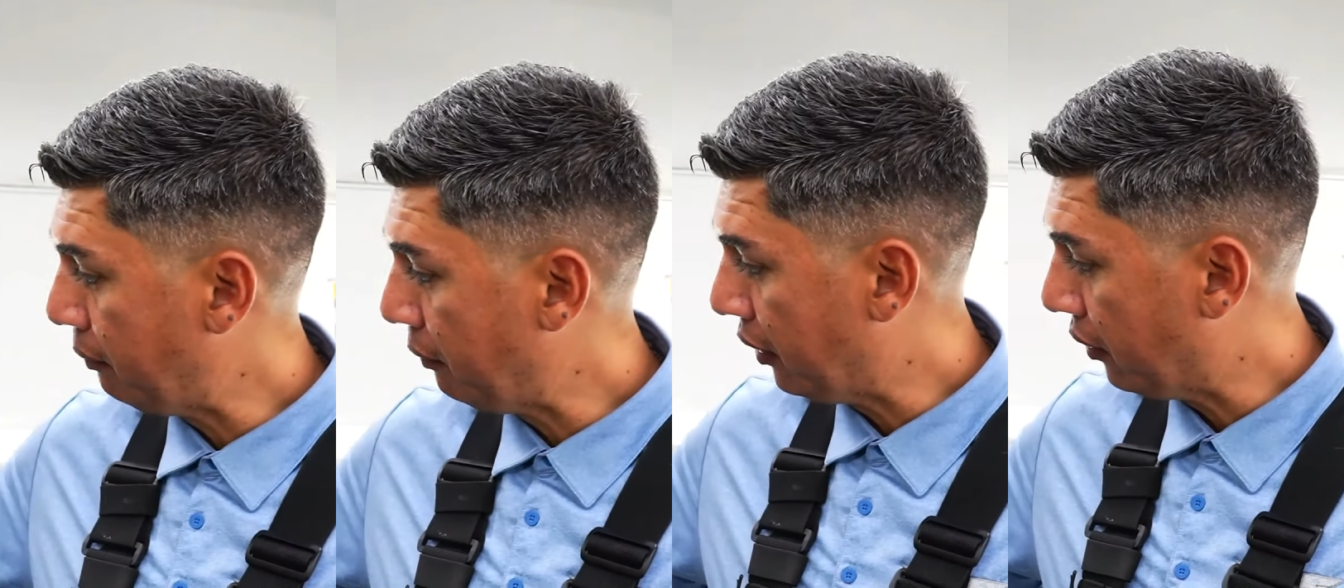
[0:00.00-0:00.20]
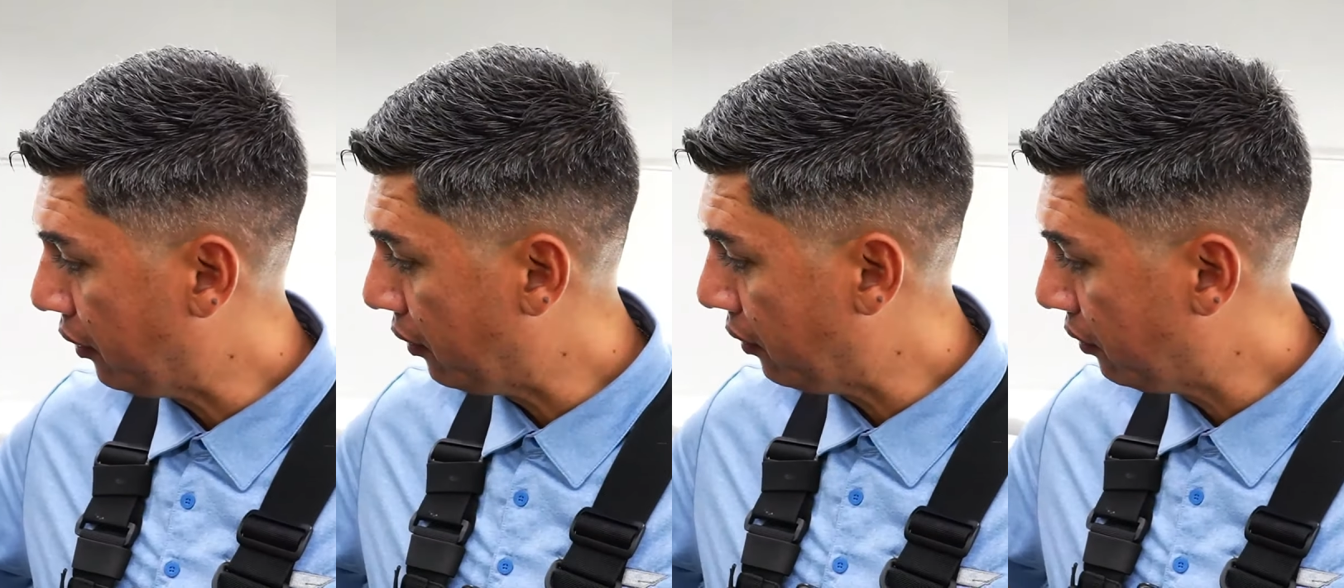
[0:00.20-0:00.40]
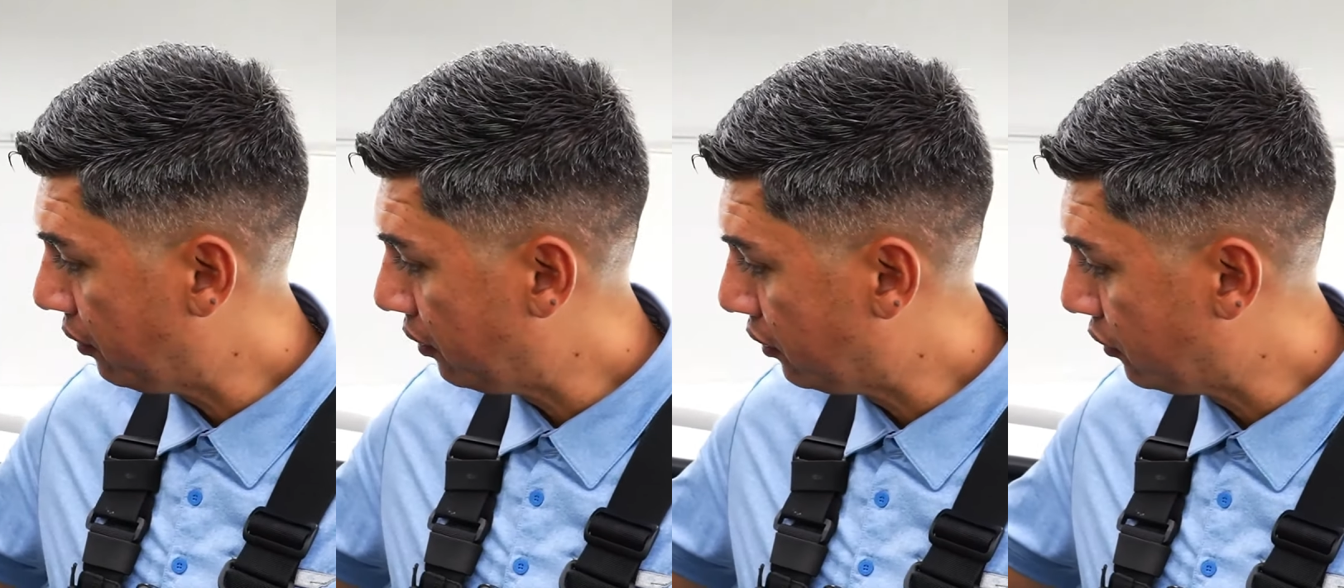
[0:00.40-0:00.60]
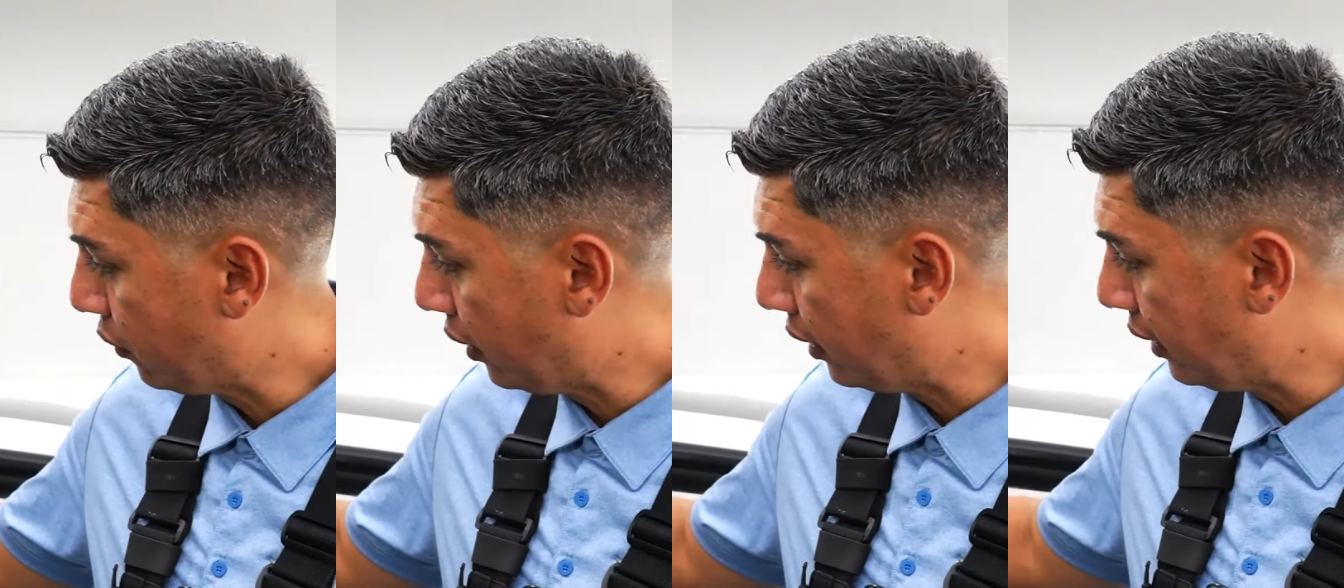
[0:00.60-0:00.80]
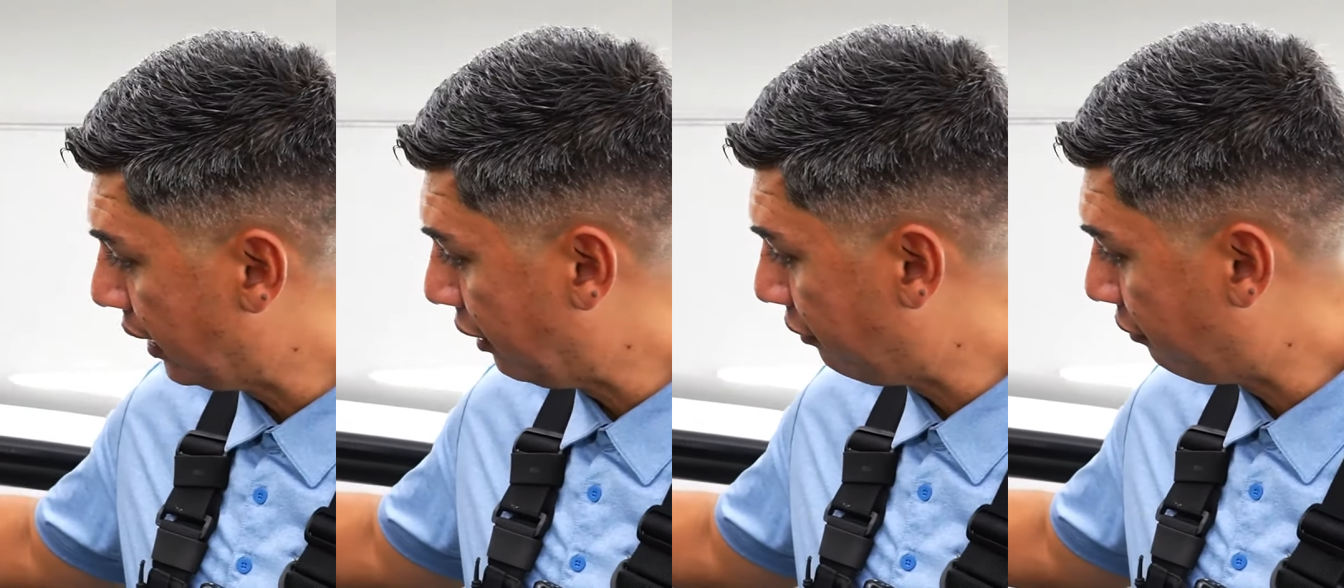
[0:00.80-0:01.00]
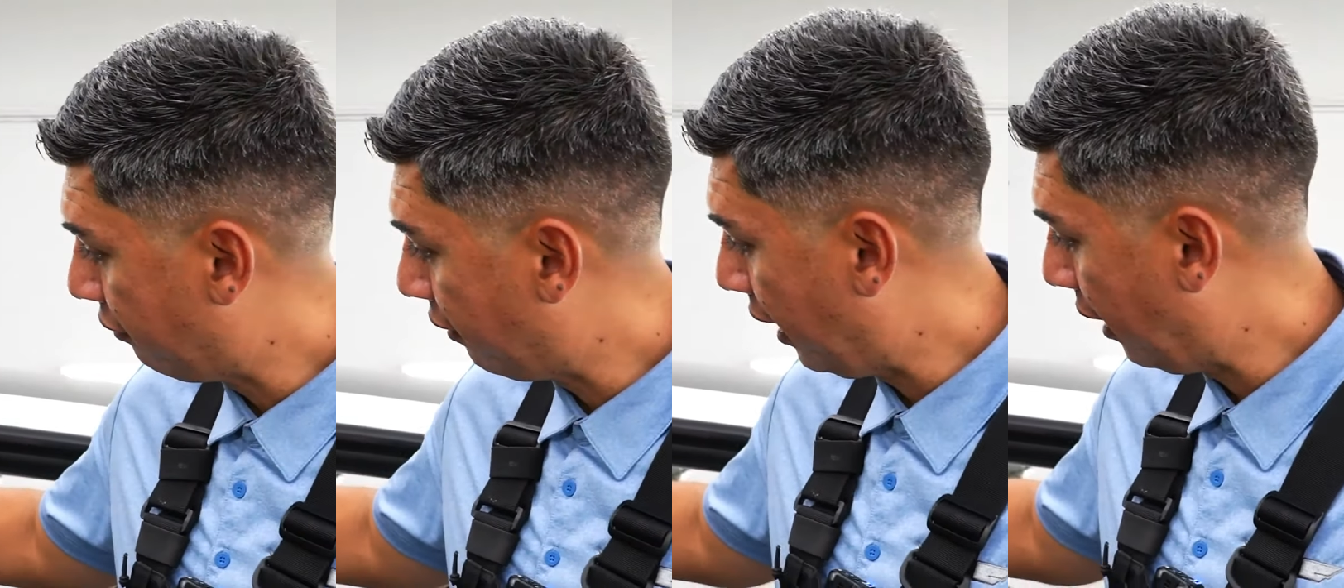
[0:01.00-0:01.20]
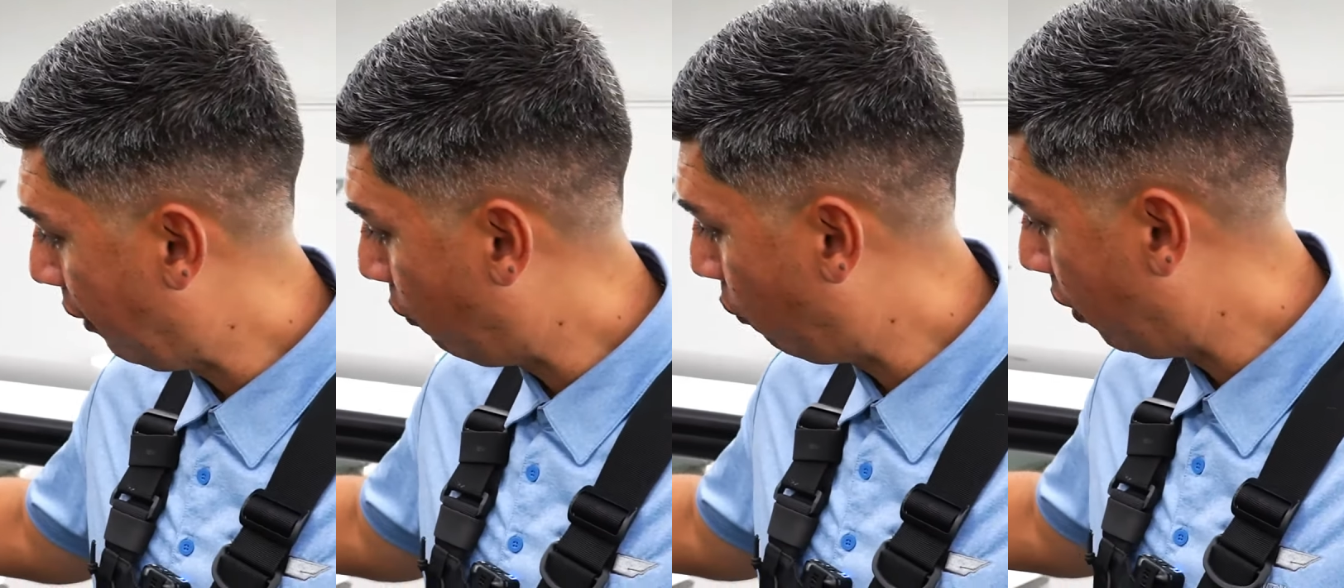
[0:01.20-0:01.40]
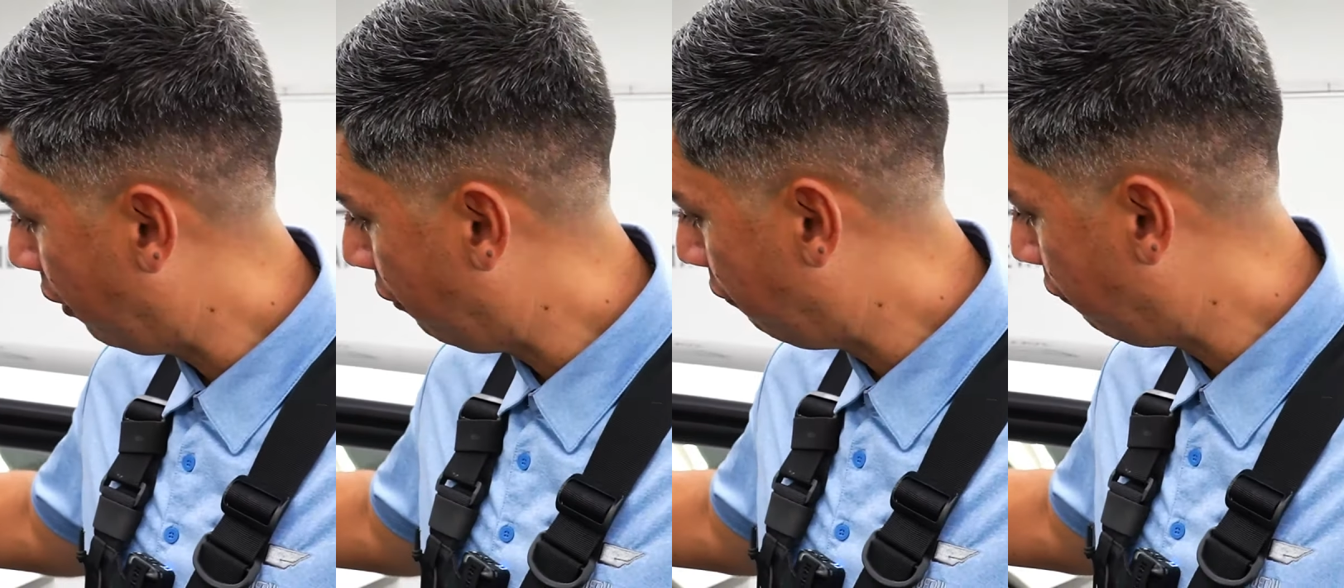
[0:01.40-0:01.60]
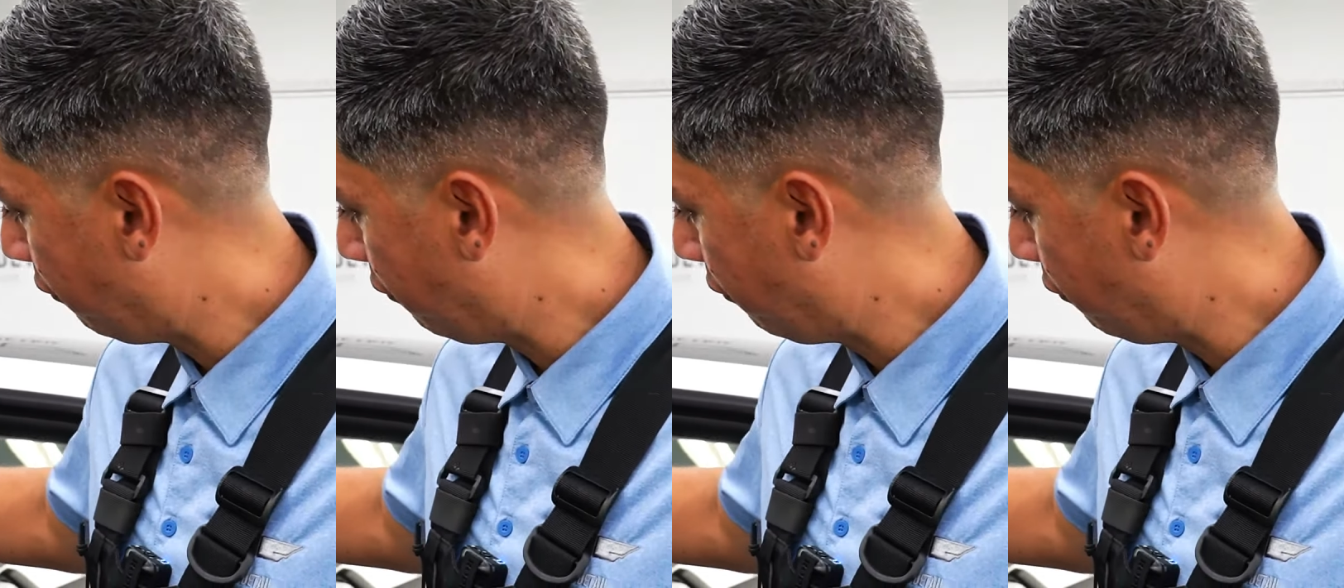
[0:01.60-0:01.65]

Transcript: meter to identify what